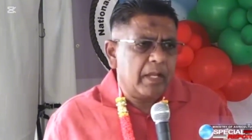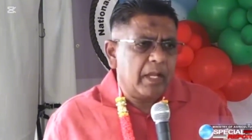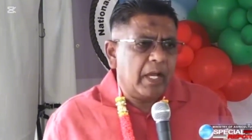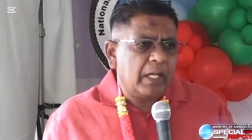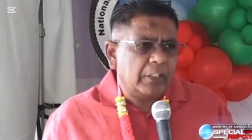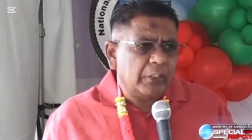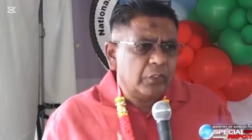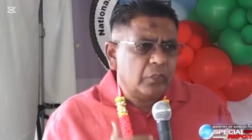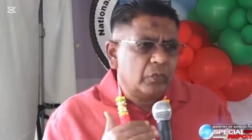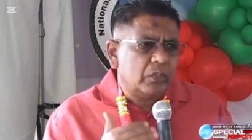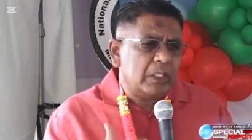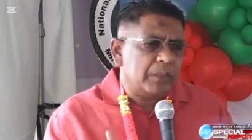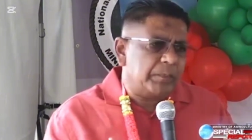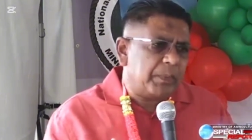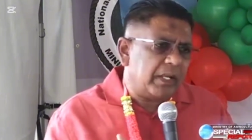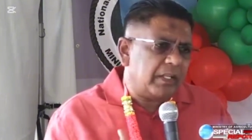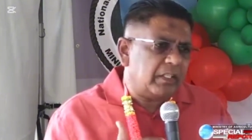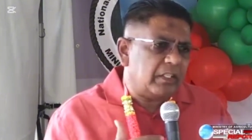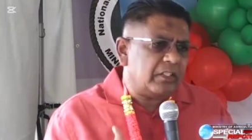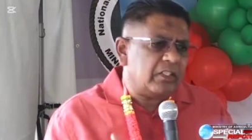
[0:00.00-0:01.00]
And you
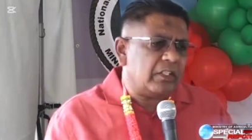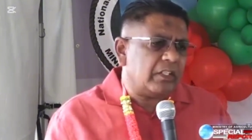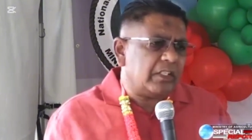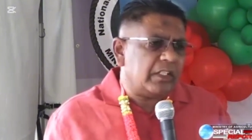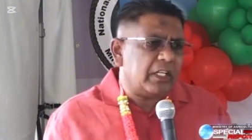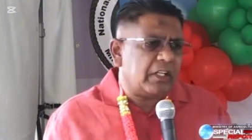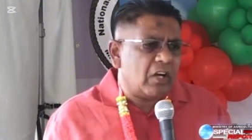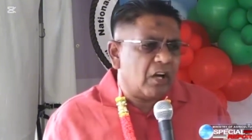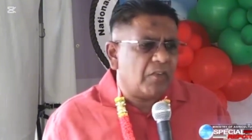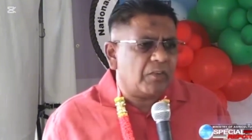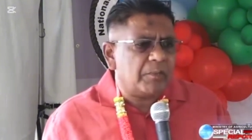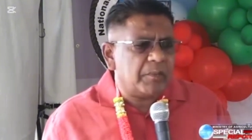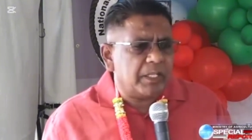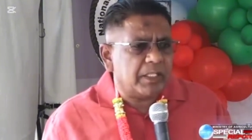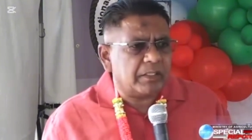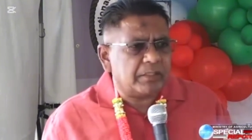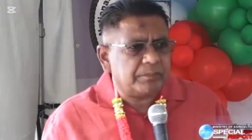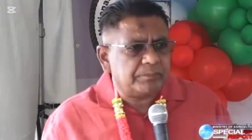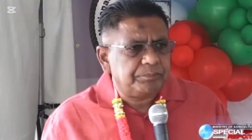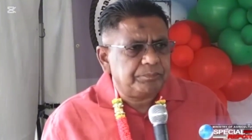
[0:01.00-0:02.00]
depend on the government